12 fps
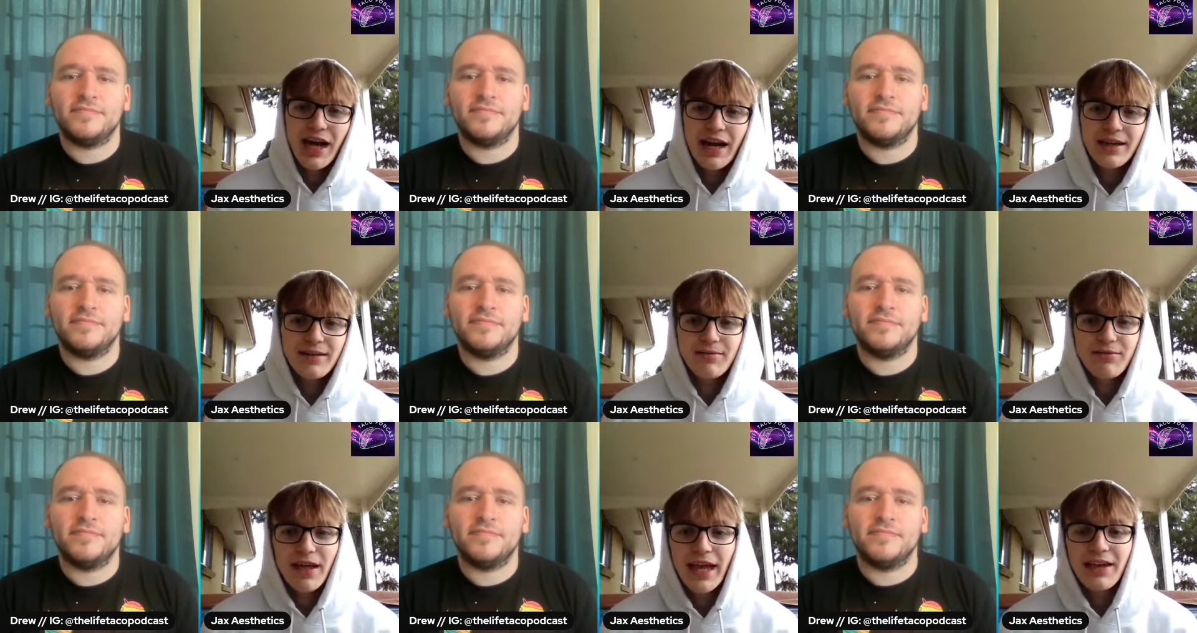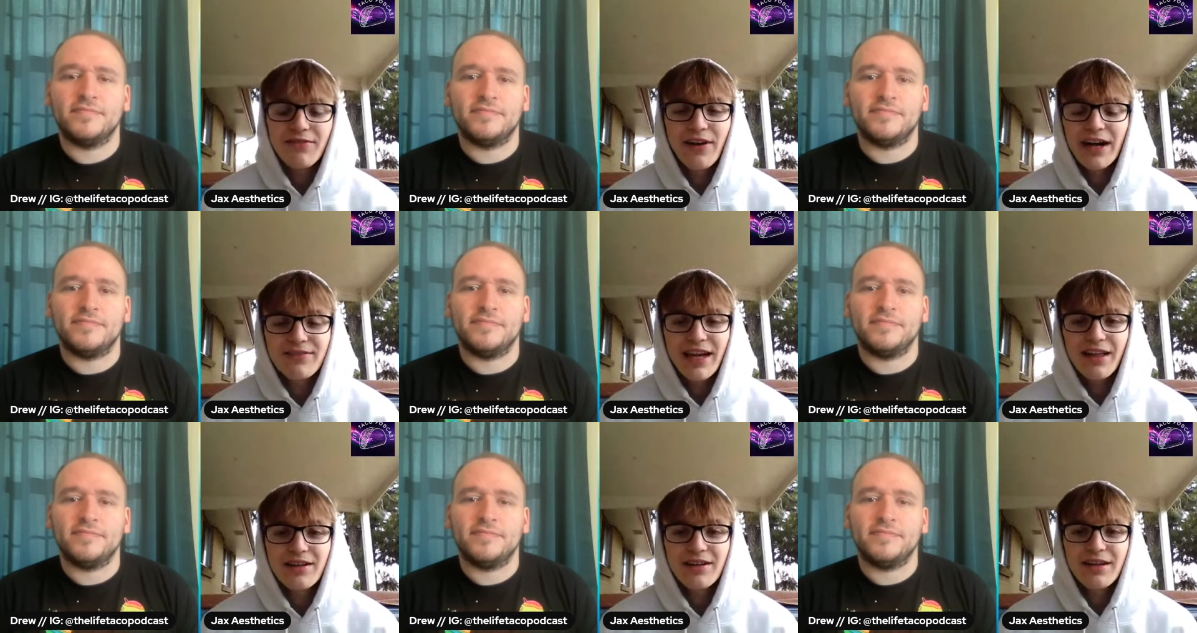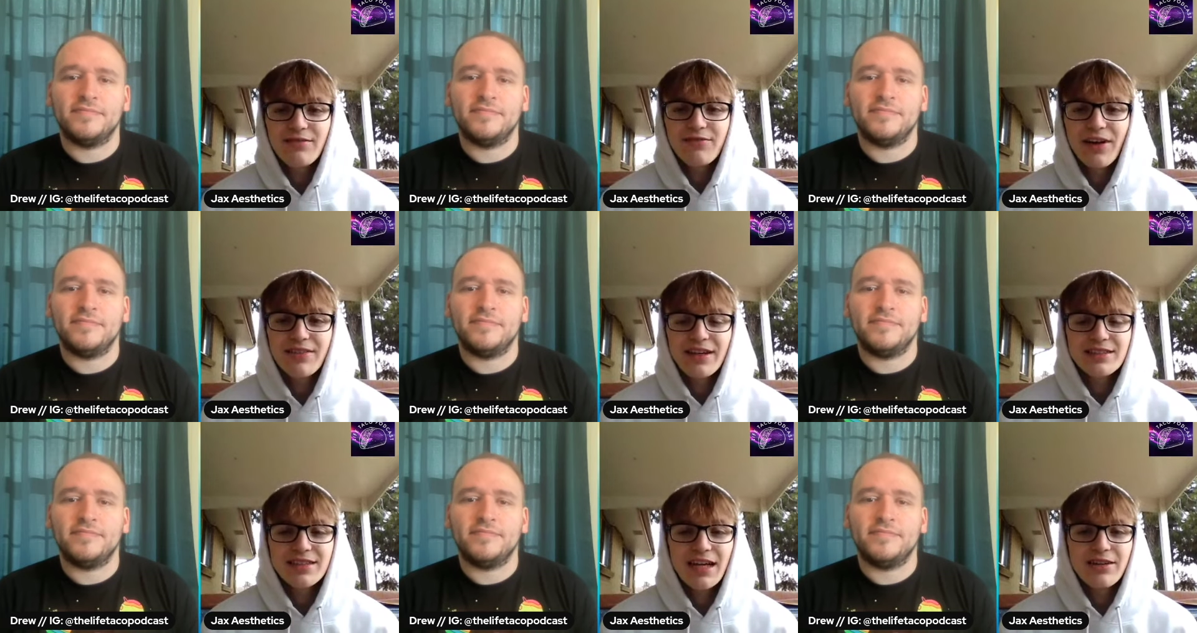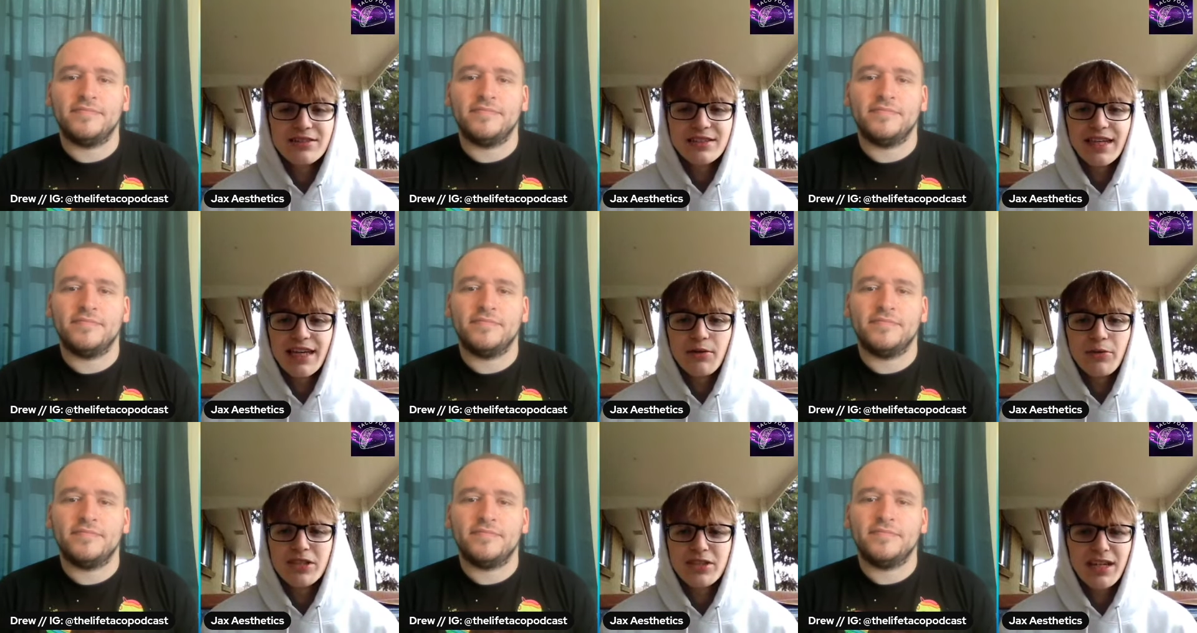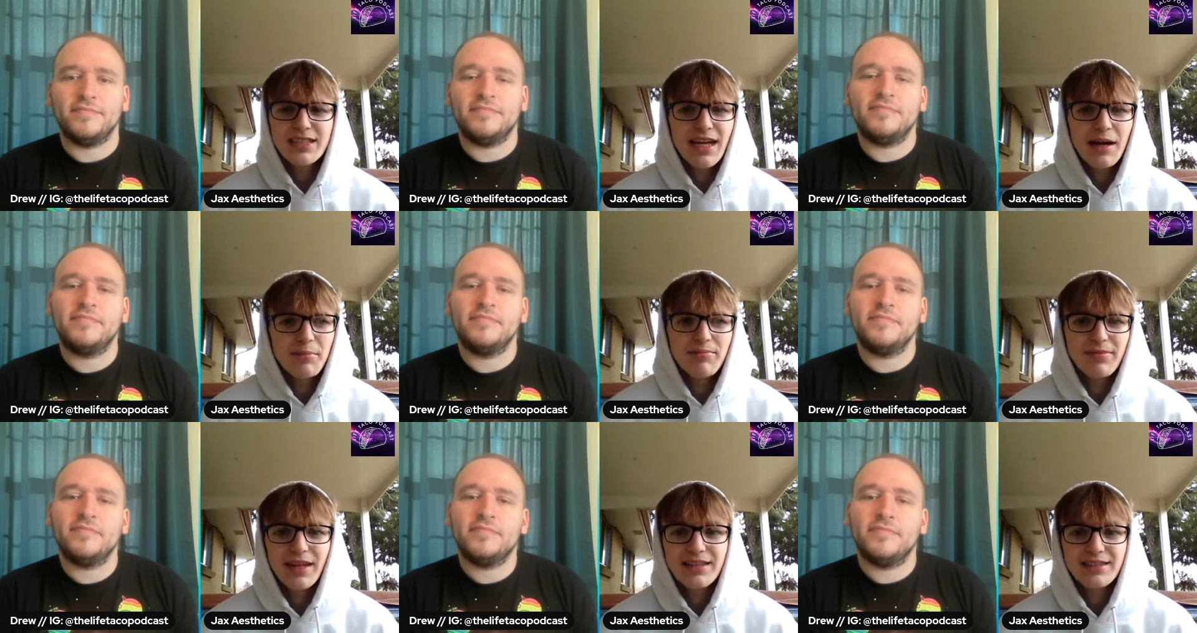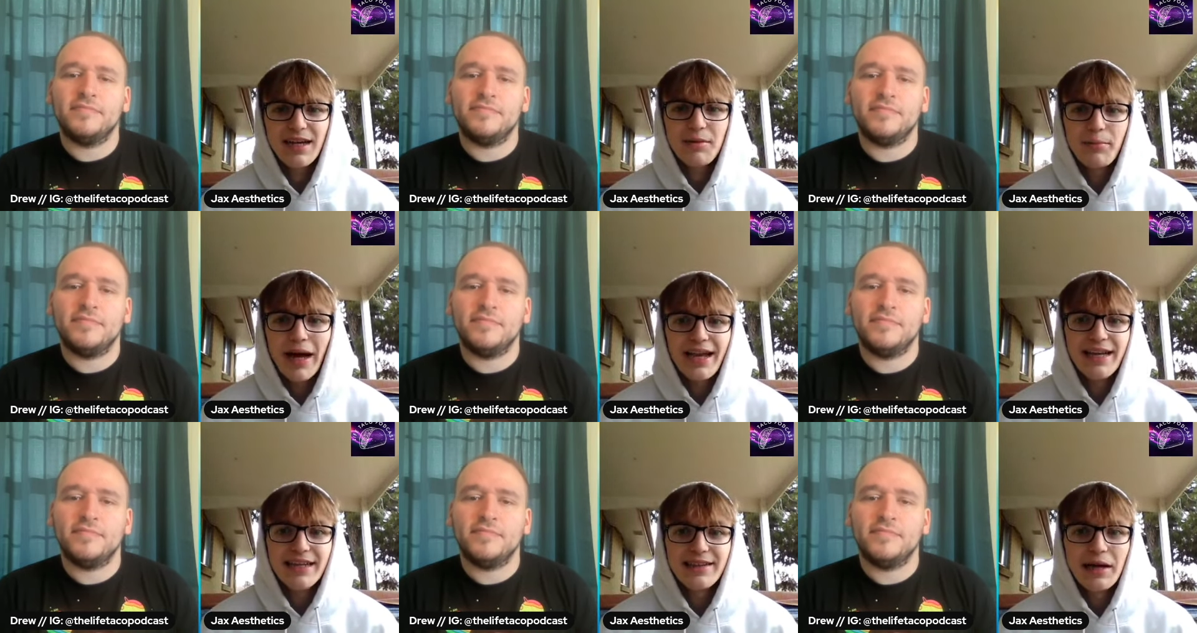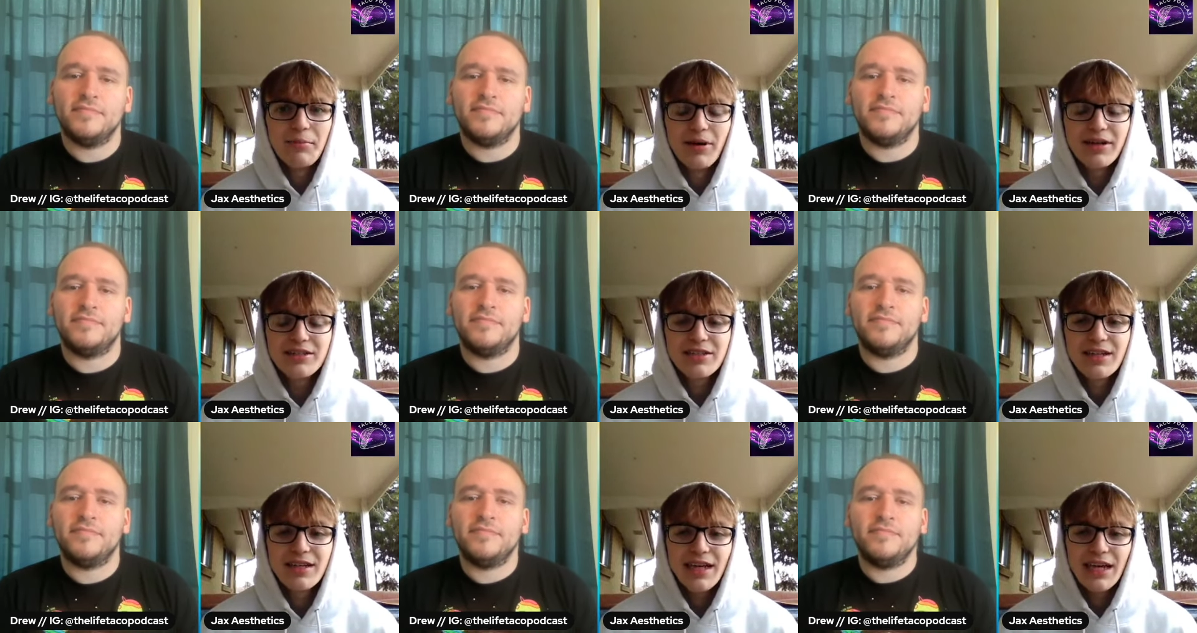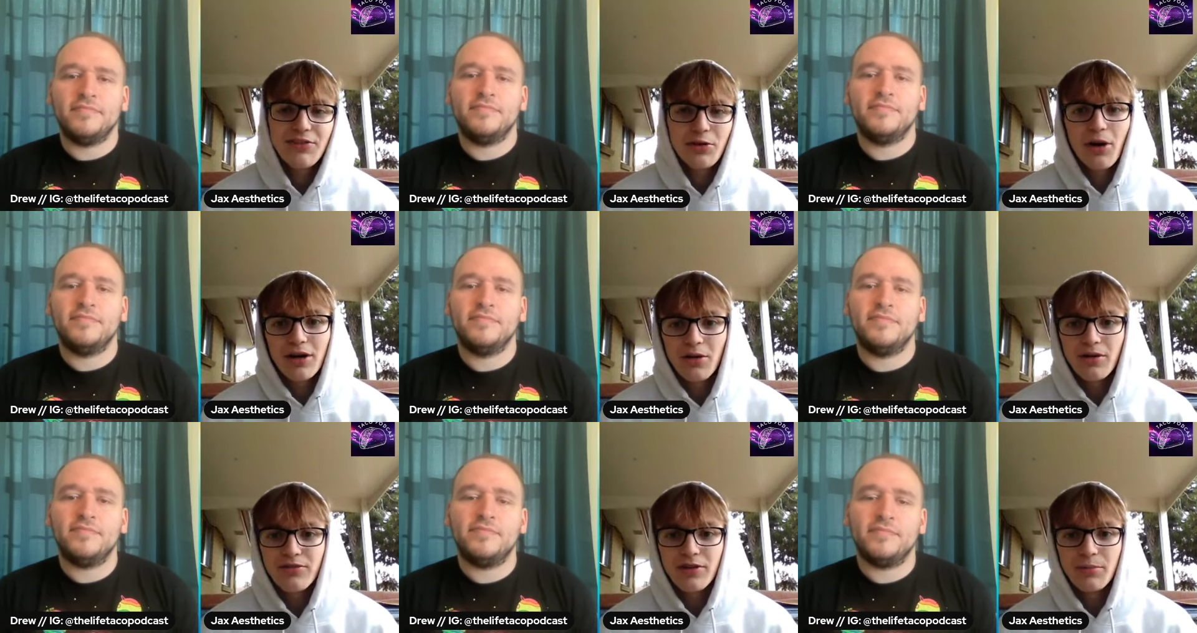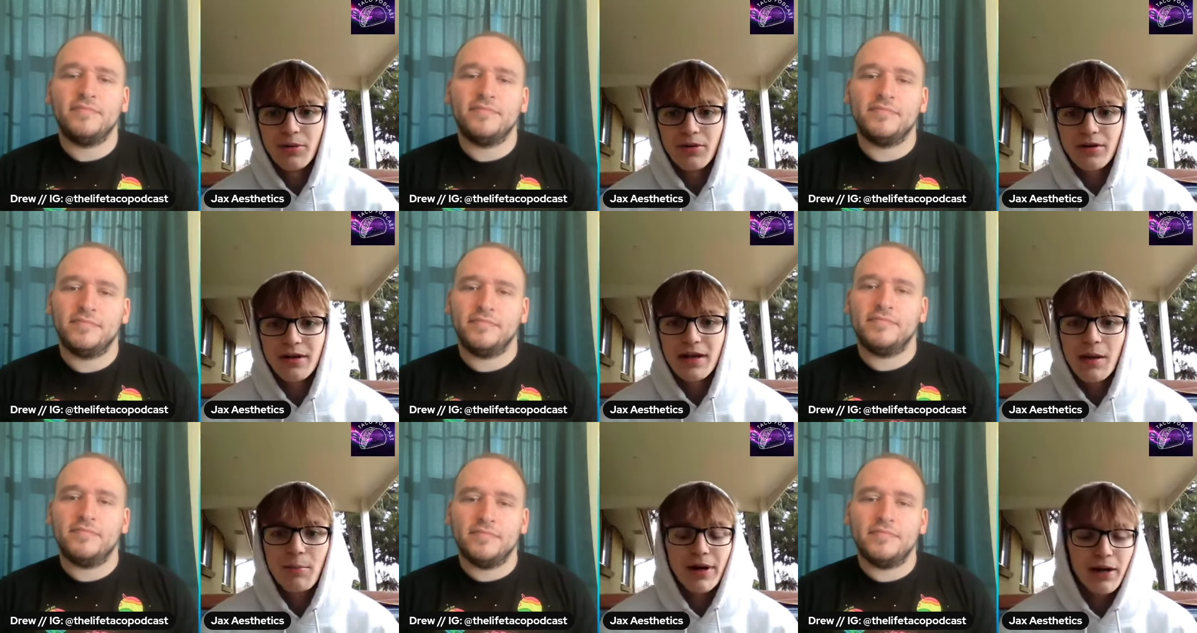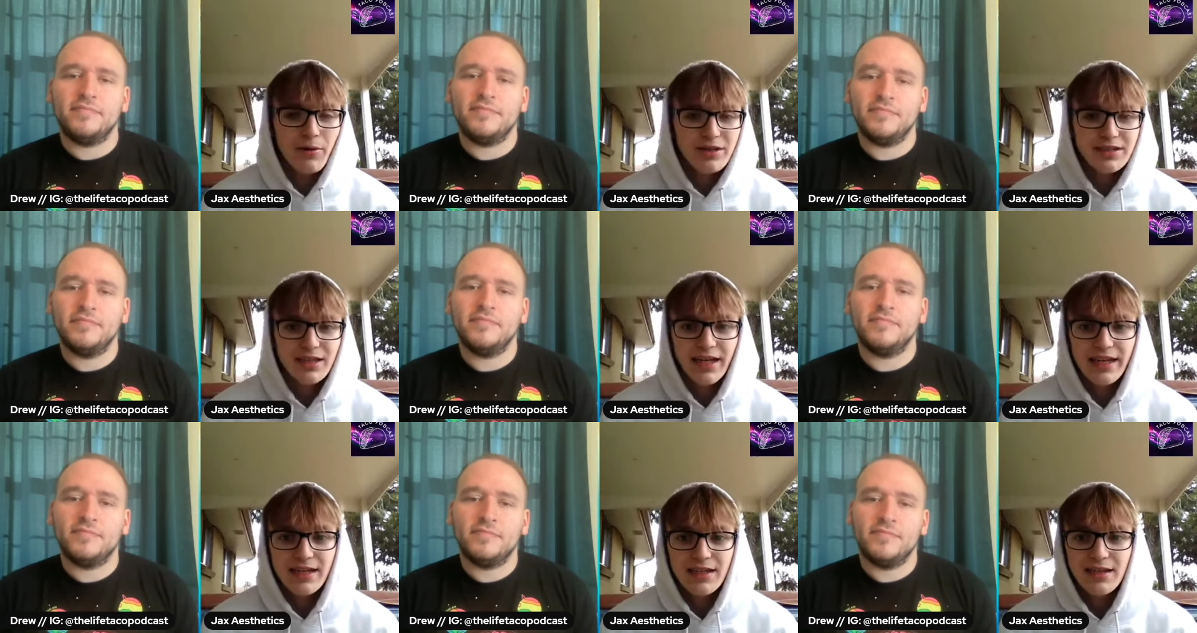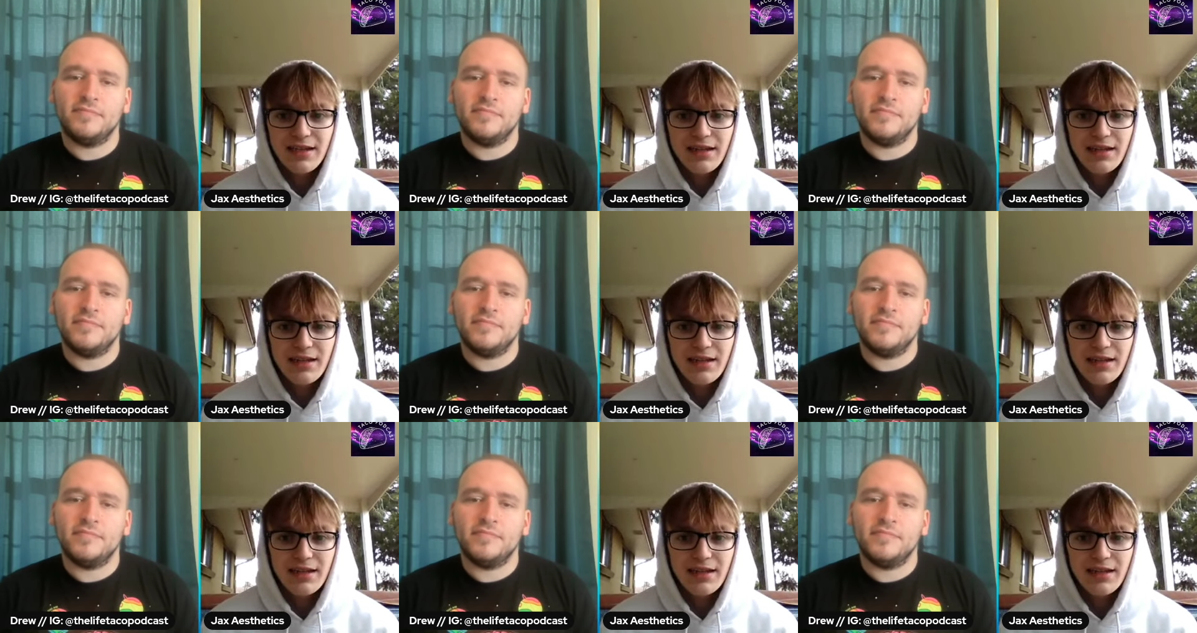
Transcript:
Speaker 1: I ate five cal five thousand calories a day, which is not it's not bad to eat that much if you are going for a bulk. But I wasn't like.